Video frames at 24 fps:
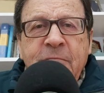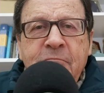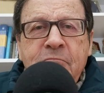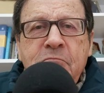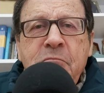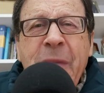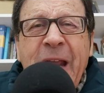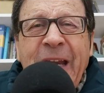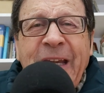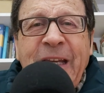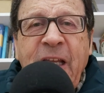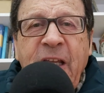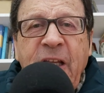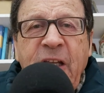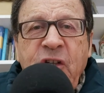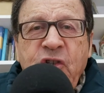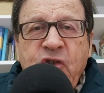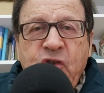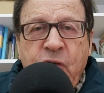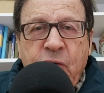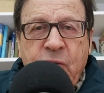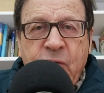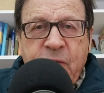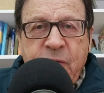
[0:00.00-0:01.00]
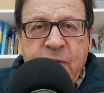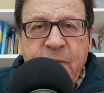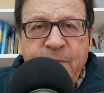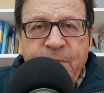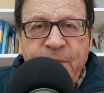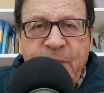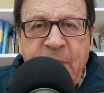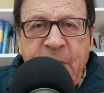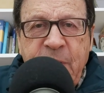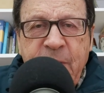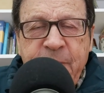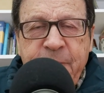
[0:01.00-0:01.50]
many issues.
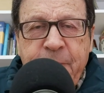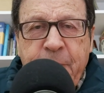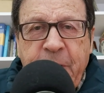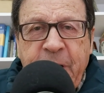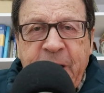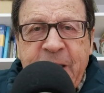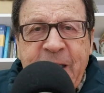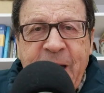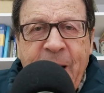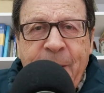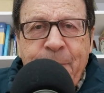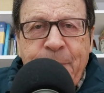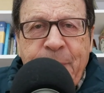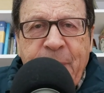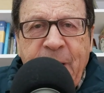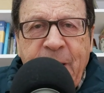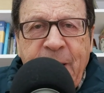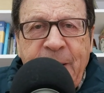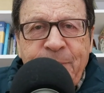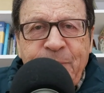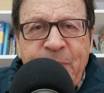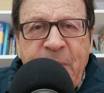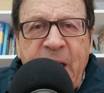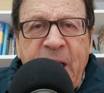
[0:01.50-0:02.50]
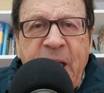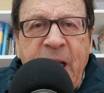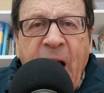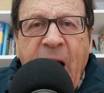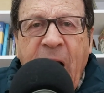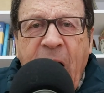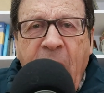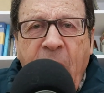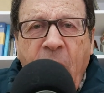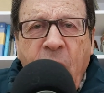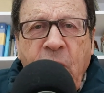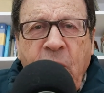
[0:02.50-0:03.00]
For example,
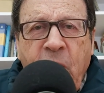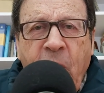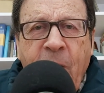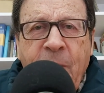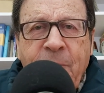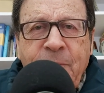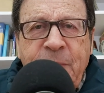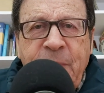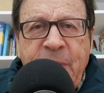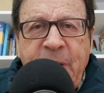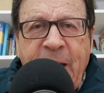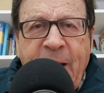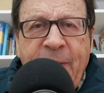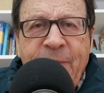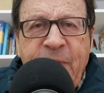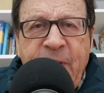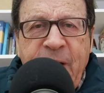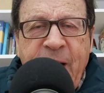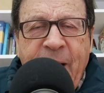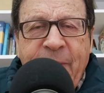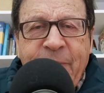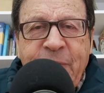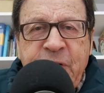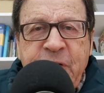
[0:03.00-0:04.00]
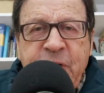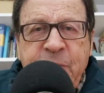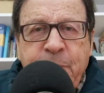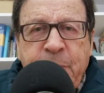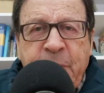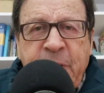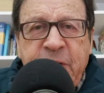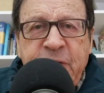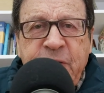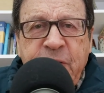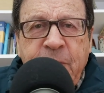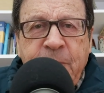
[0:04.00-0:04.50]
how come can the average
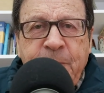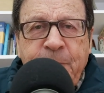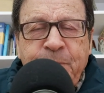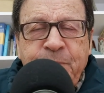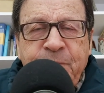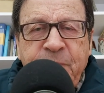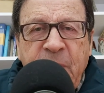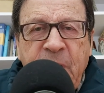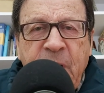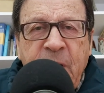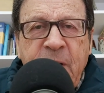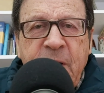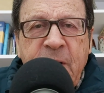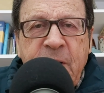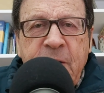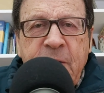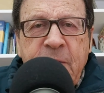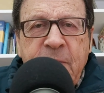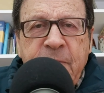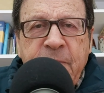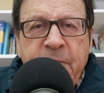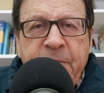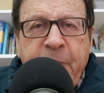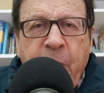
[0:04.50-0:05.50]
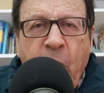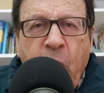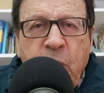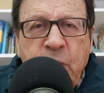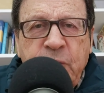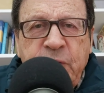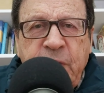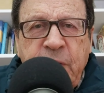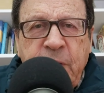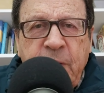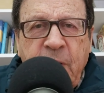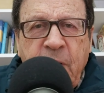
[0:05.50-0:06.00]
person
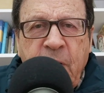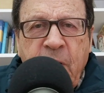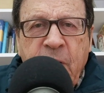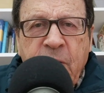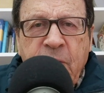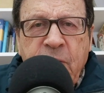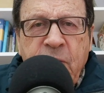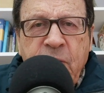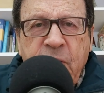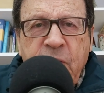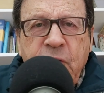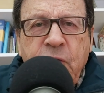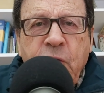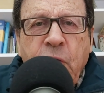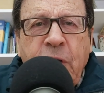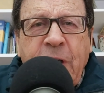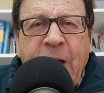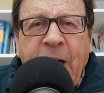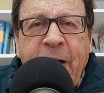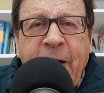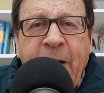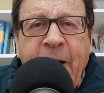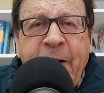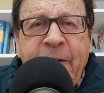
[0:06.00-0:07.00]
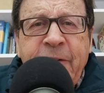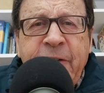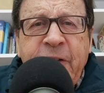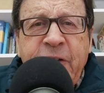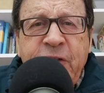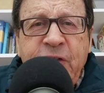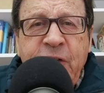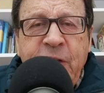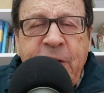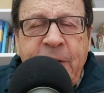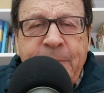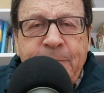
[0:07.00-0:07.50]
vote on nuclear
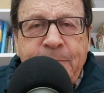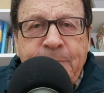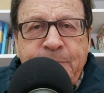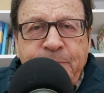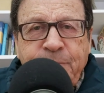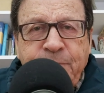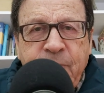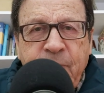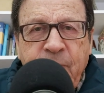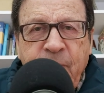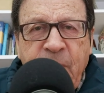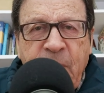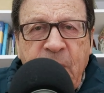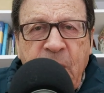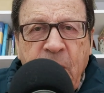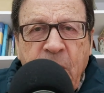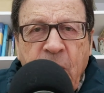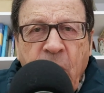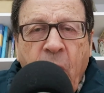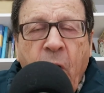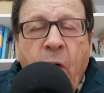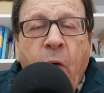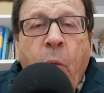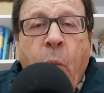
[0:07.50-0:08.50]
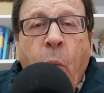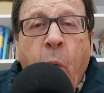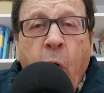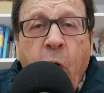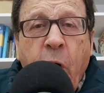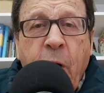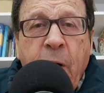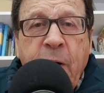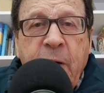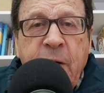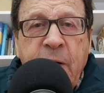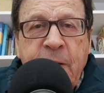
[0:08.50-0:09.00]
energy, on
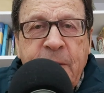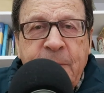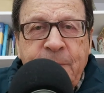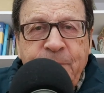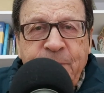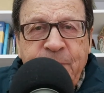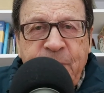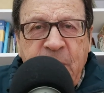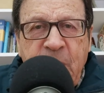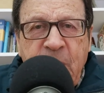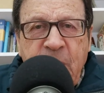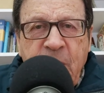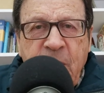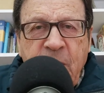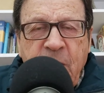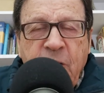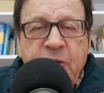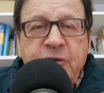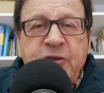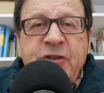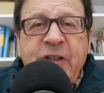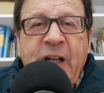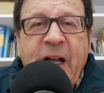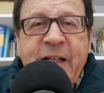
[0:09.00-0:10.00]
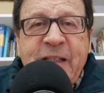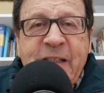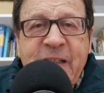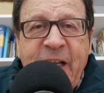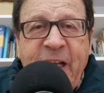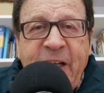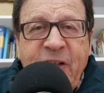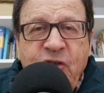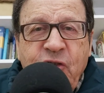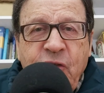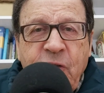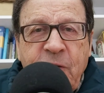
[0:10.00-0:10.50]
war, on
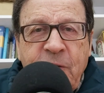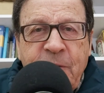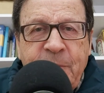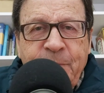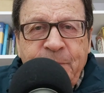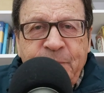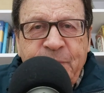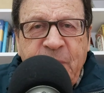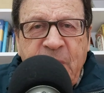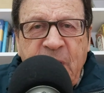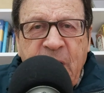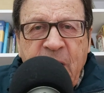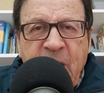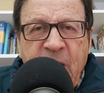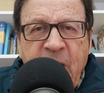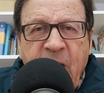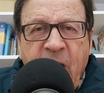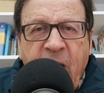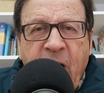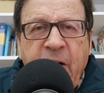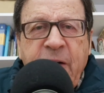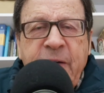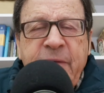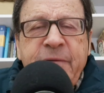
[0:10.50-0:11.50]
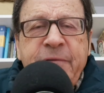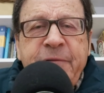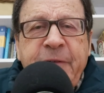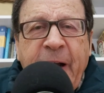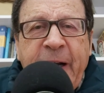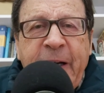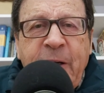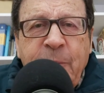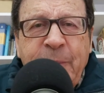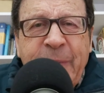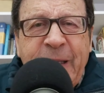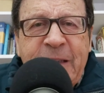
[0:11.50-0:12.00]
taxation, on
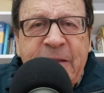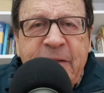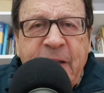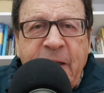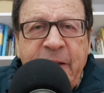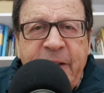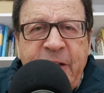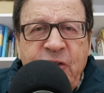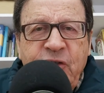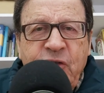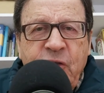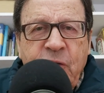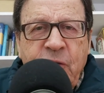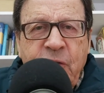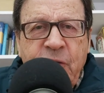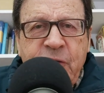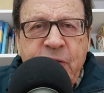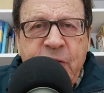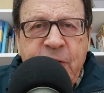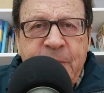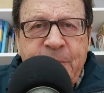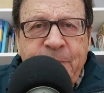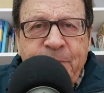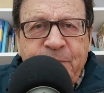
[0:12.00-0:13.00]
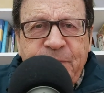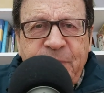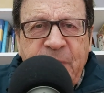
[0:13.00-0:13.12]
environmental issues,